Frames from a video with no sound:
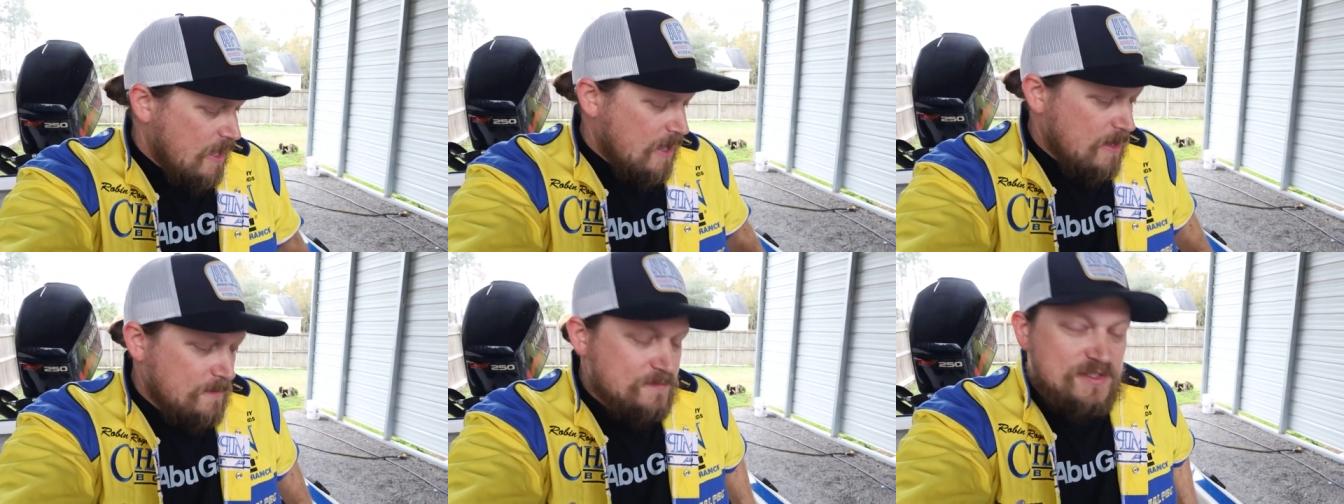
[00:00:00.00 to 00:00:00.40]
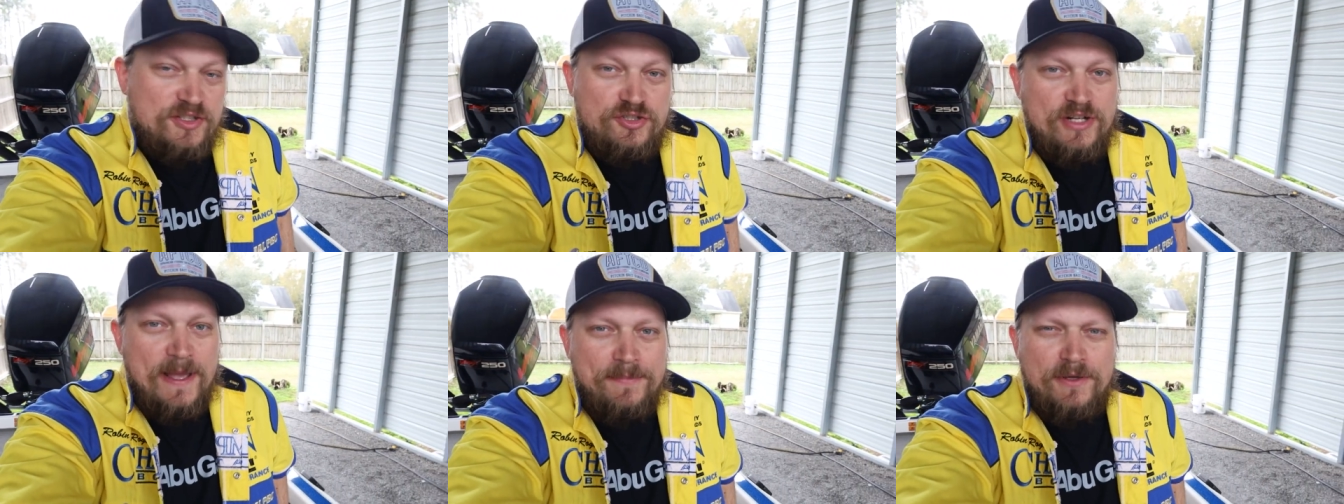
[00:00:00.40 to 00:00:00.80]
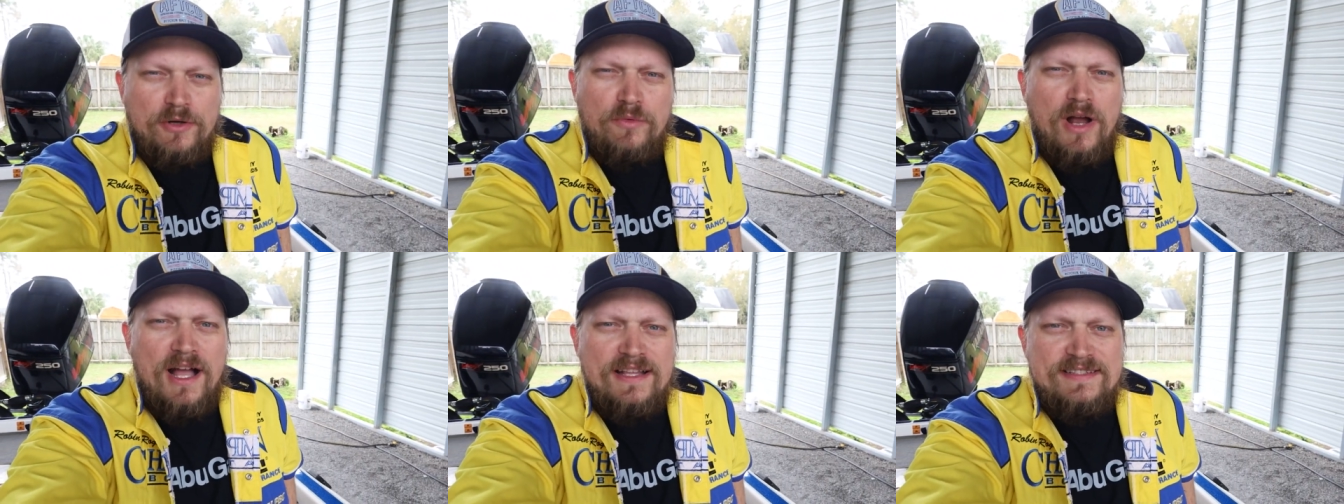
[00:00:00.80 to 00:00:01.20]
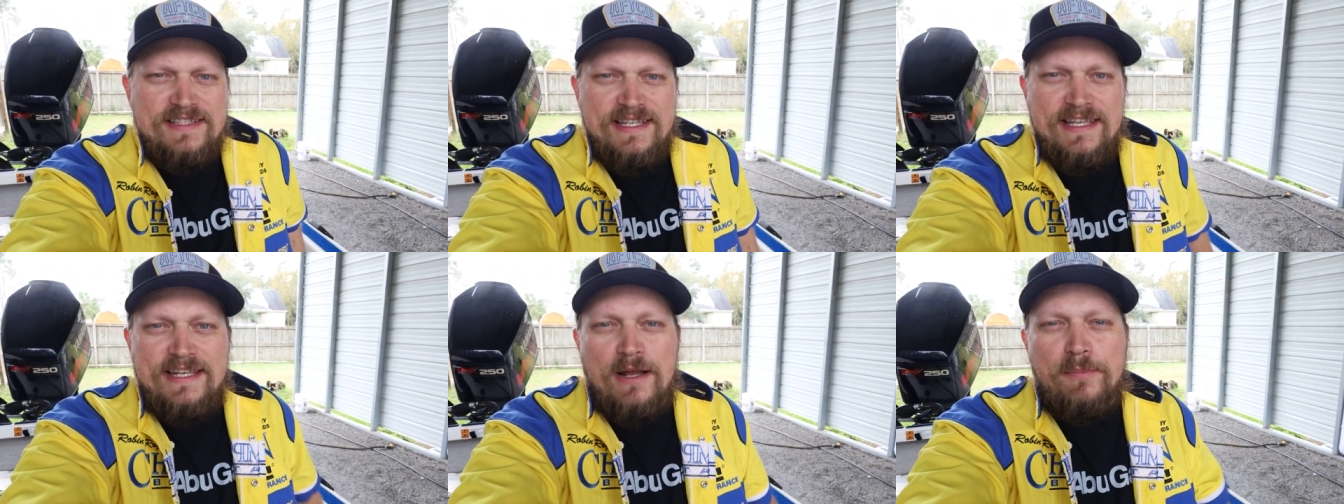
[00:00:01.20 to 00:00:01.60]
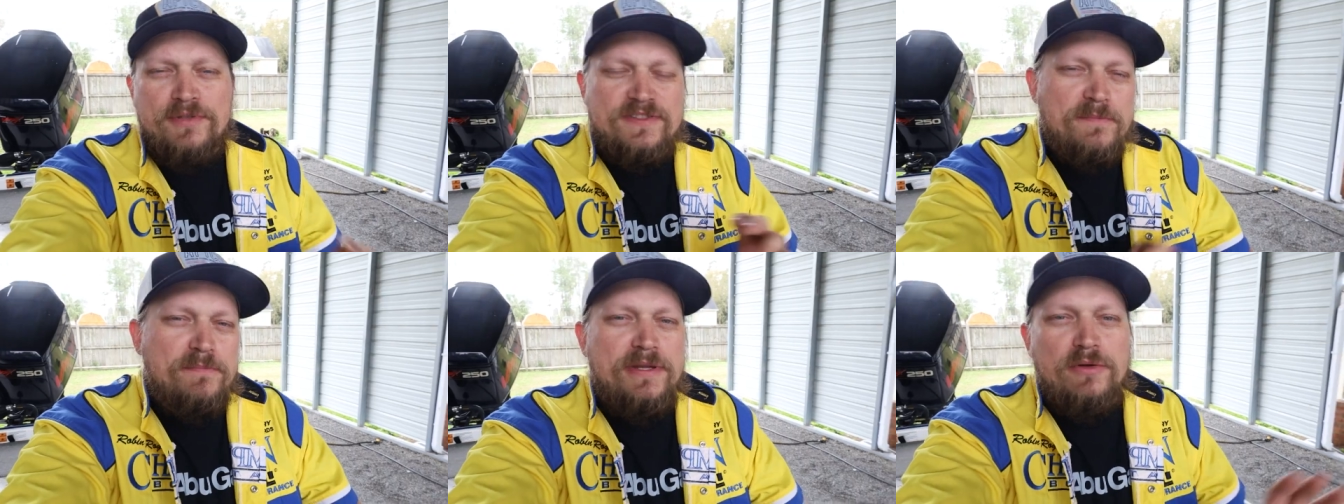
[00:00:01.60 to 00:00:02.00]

um, to strap their rods in. I'll put some